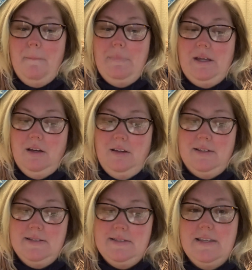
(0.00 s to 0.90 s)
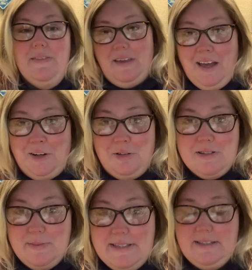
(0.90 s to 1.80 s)
because they had
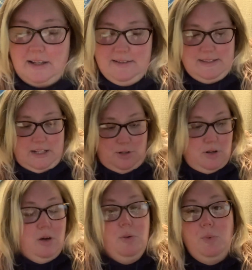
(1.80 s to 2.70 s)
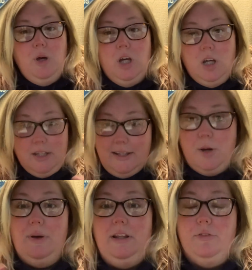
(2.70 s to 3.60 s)
Christmas scents. And you know
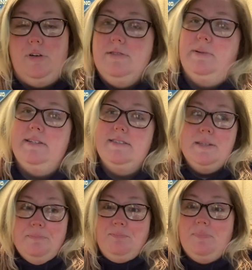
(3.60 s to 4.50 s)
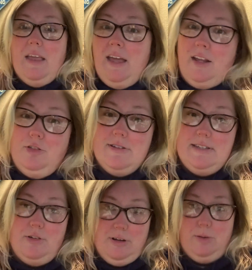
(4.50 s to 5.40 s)
I love Christmas and
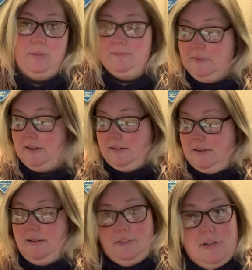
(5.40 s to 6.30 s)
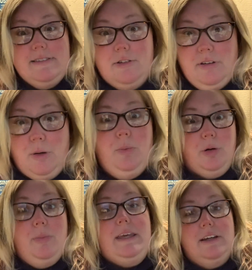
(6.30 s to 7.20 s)
Chrissy Kringle. Chrissy Kringle
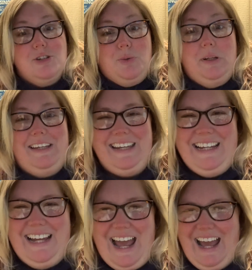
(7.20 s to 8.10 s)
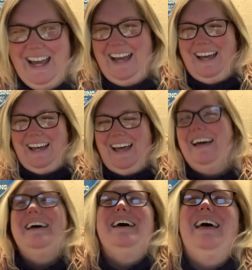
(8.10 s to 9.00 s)
will be here shortly.
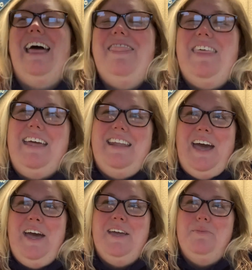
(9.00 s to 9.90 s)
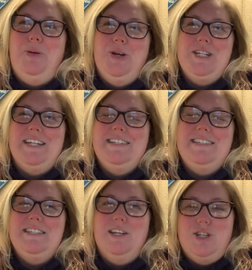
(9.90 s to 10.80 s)
Then I purchased
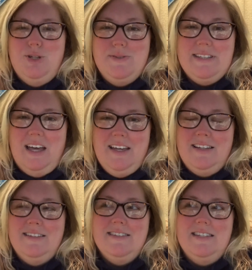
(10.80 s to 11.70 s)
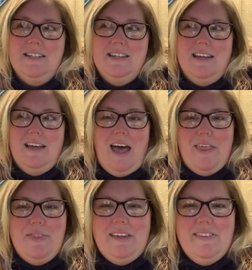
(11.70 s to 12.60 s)
two skeins, I
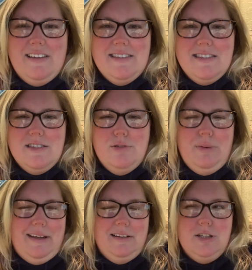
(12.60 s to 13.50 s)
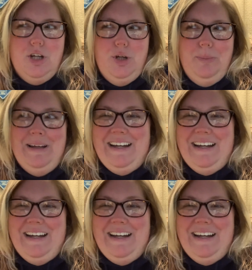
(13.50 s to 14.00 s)
think that's the right term,